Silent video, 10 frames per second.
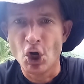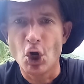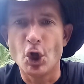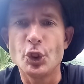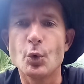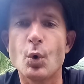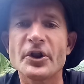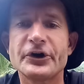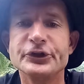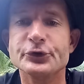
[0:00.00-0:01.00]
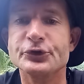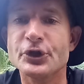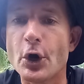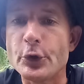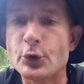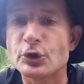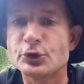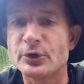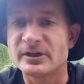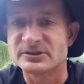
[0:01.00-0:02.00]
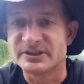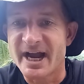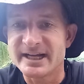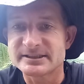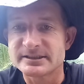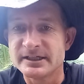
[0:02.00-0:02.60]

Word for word: Underwater, you know you're doing it right